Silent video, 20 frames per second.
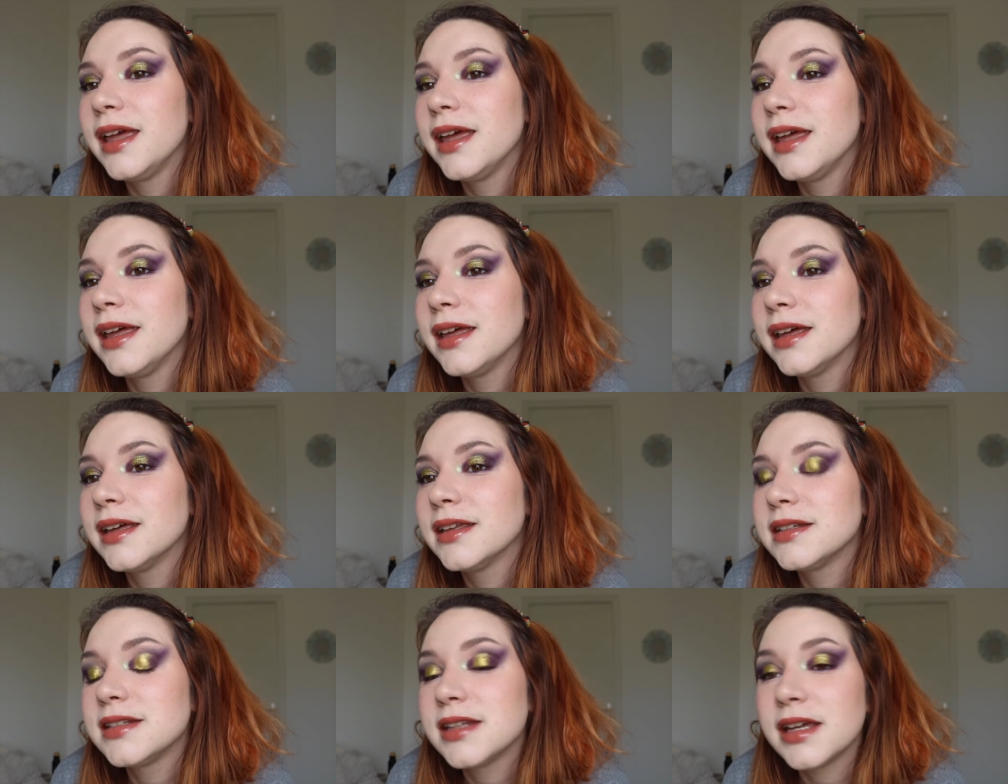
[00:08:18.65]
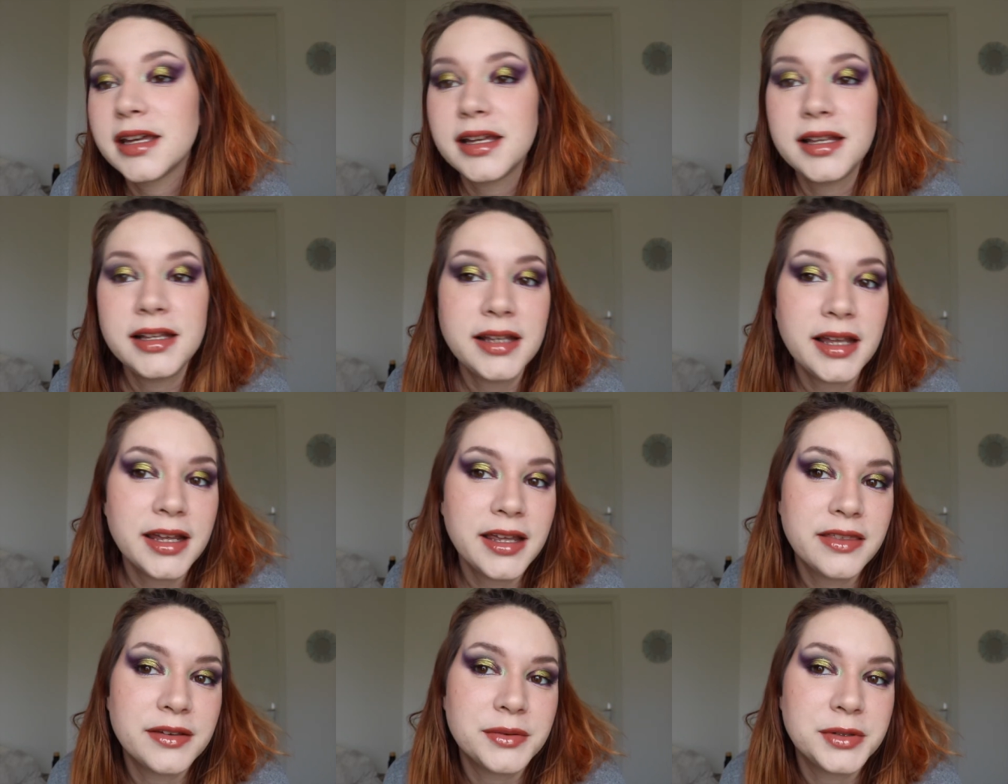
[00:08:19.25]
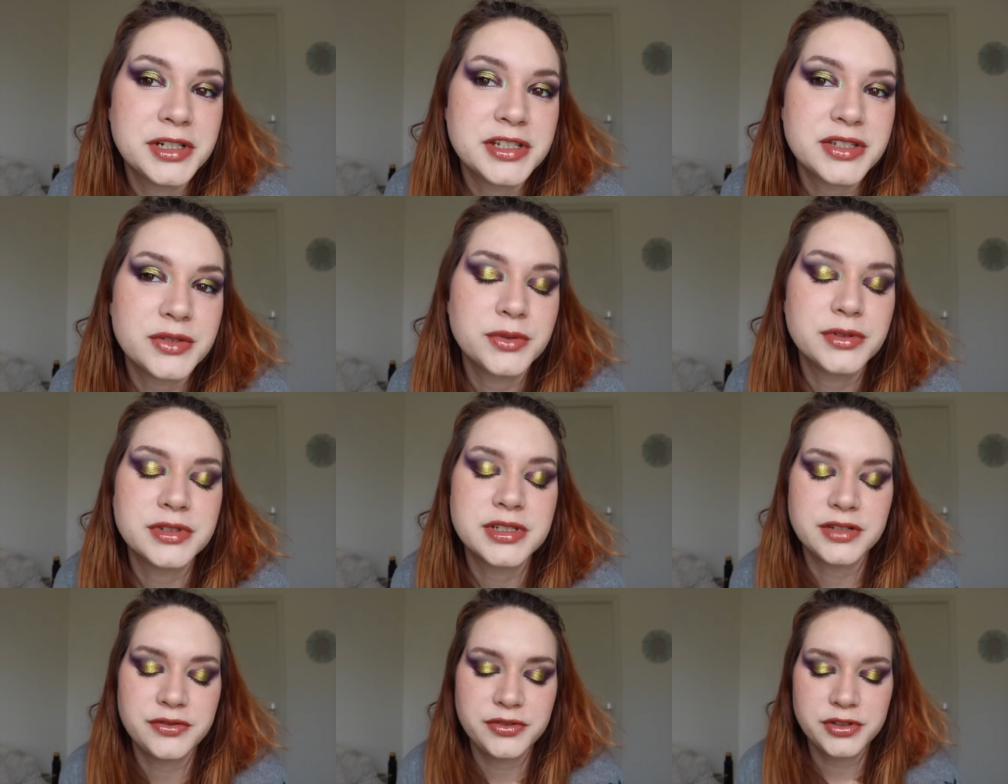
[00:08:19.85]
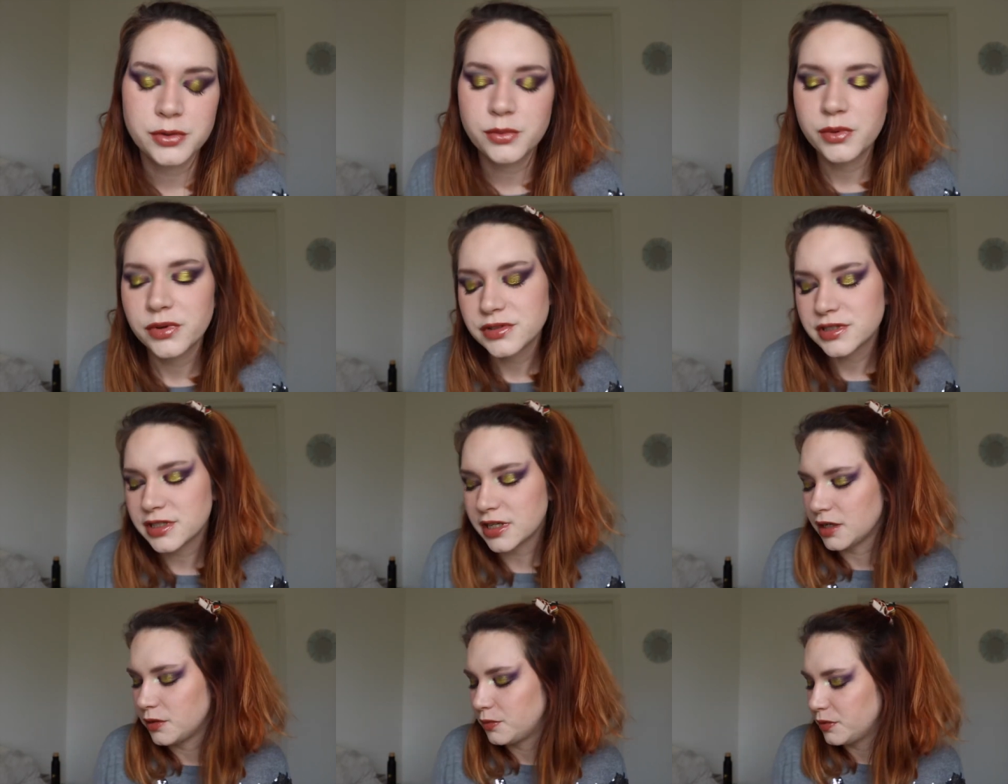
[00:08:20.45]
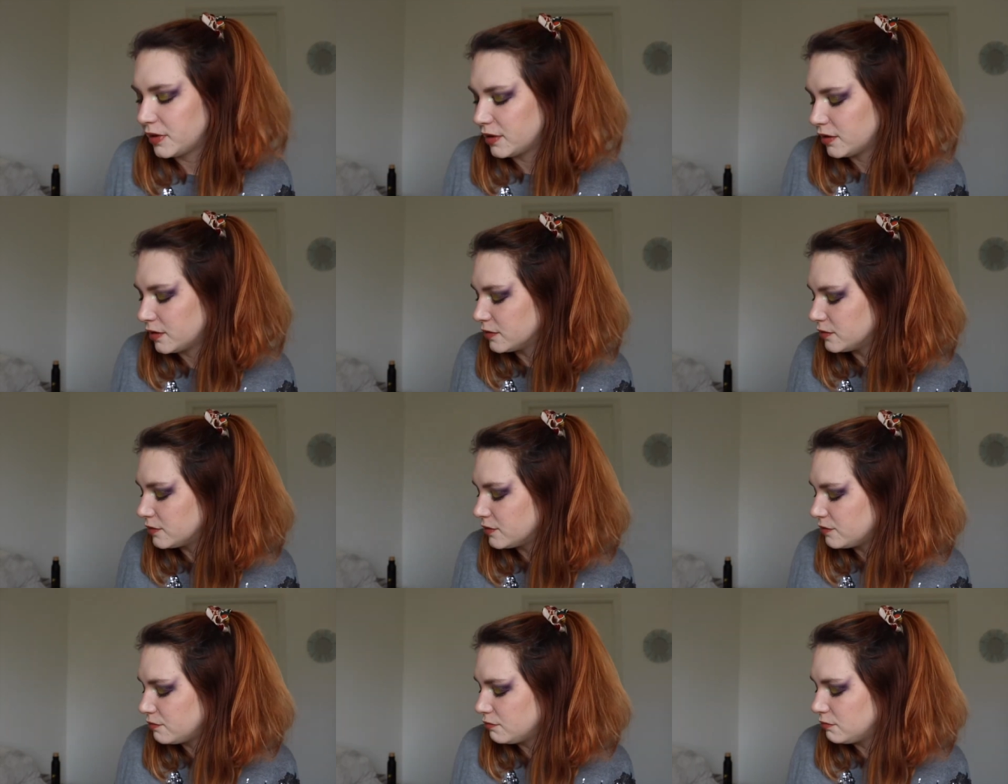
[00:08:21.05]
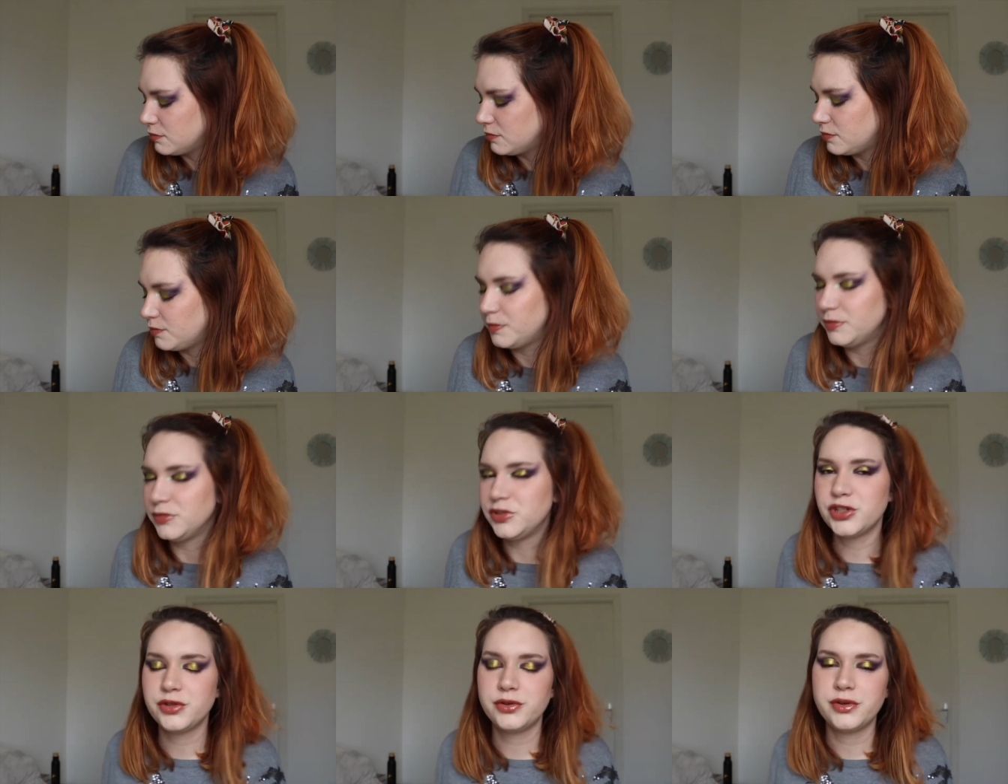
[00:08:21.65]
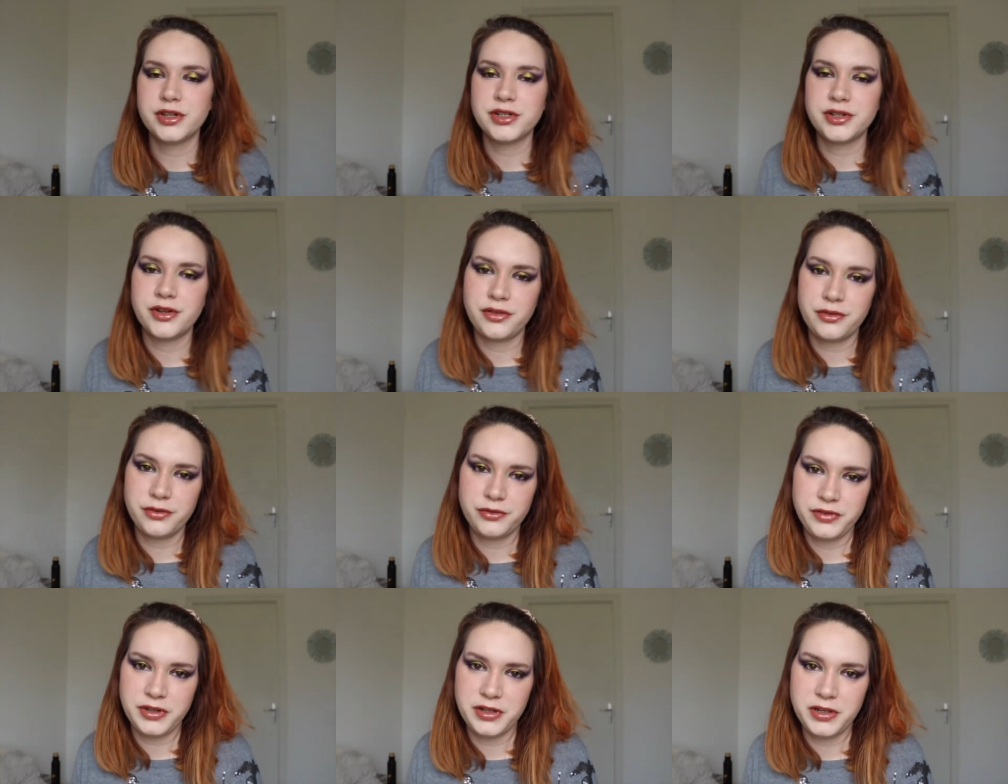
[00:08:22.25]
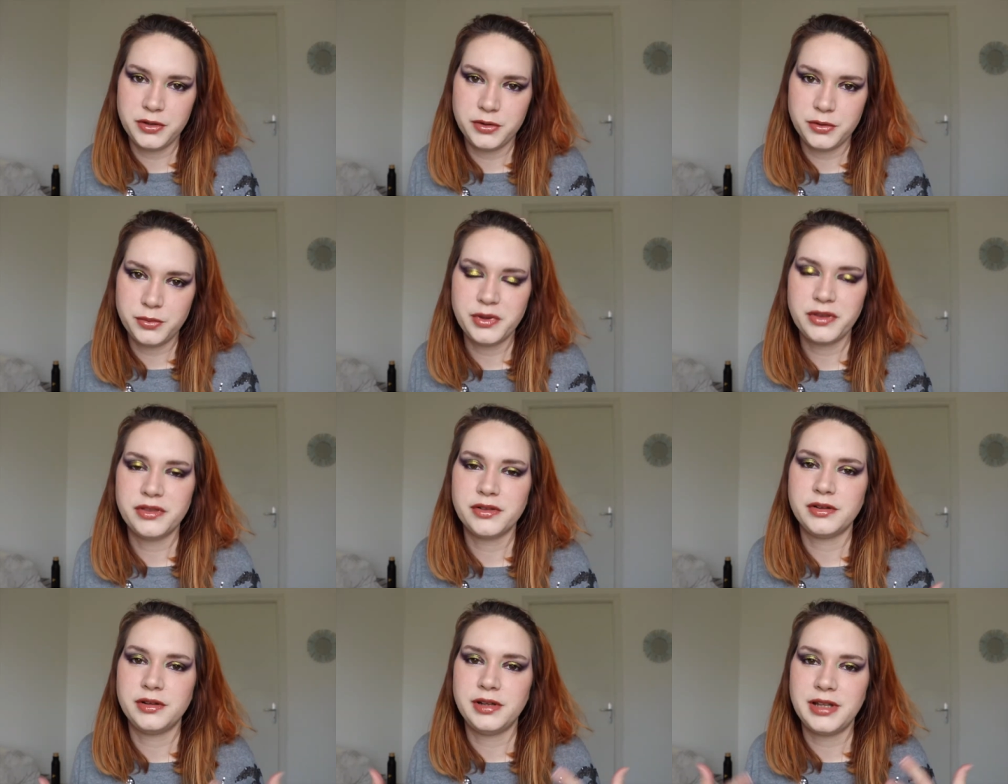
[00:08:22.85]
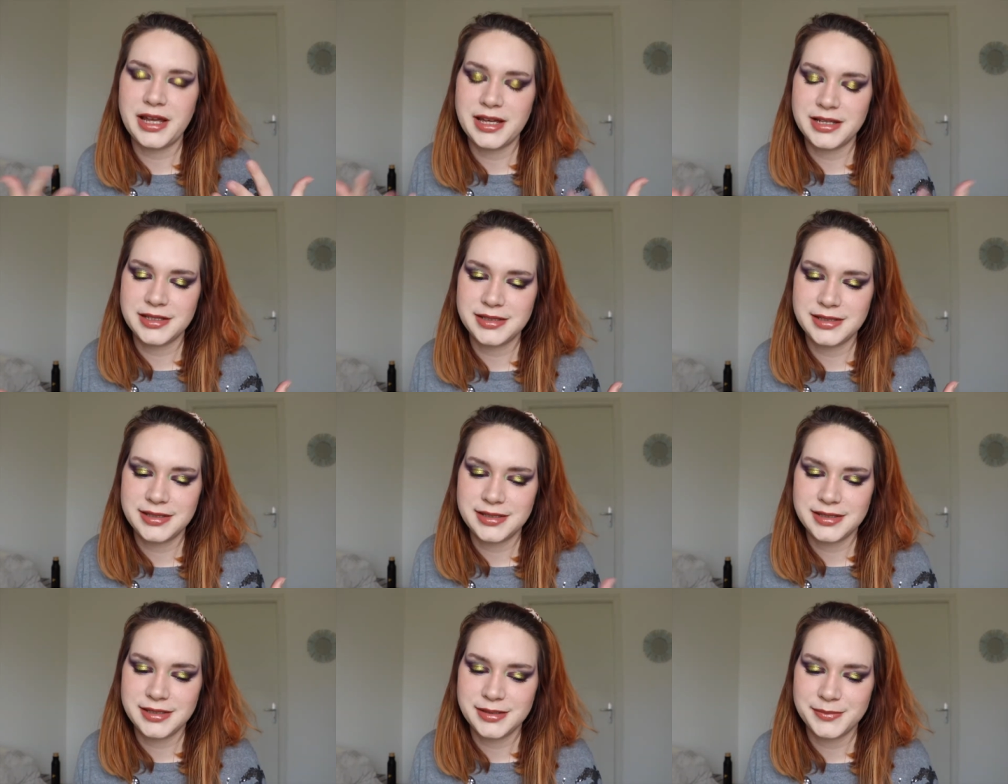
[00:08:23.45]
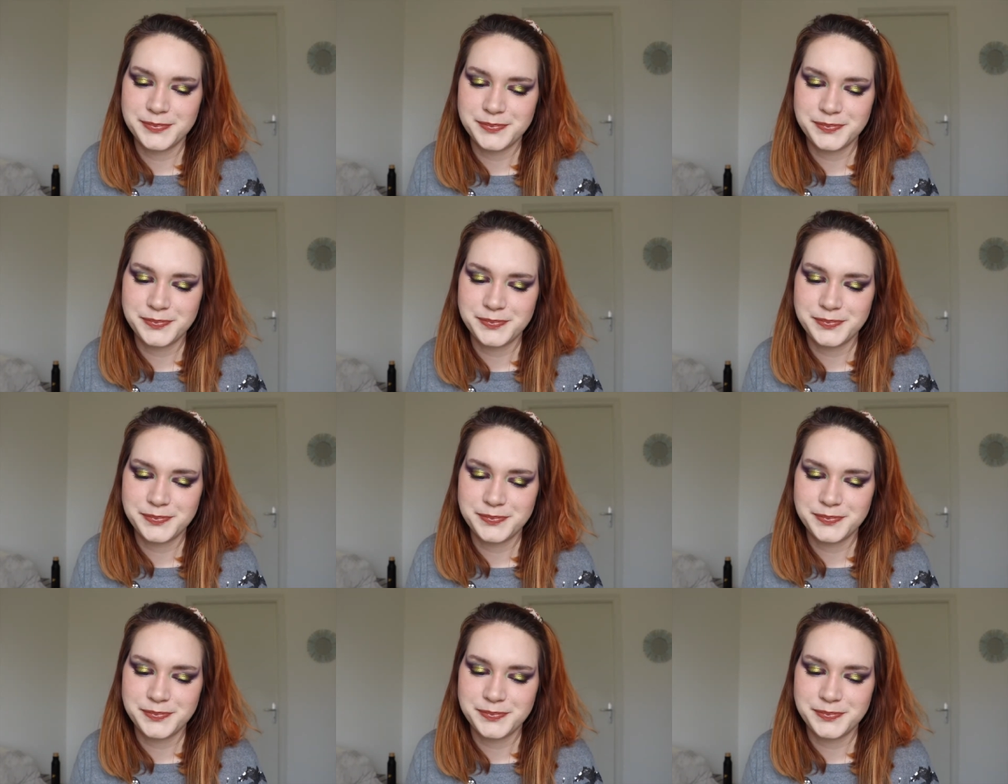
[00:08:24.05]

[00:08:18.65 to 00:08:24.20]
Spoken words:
And I like the result. If you want, I will do another video with a less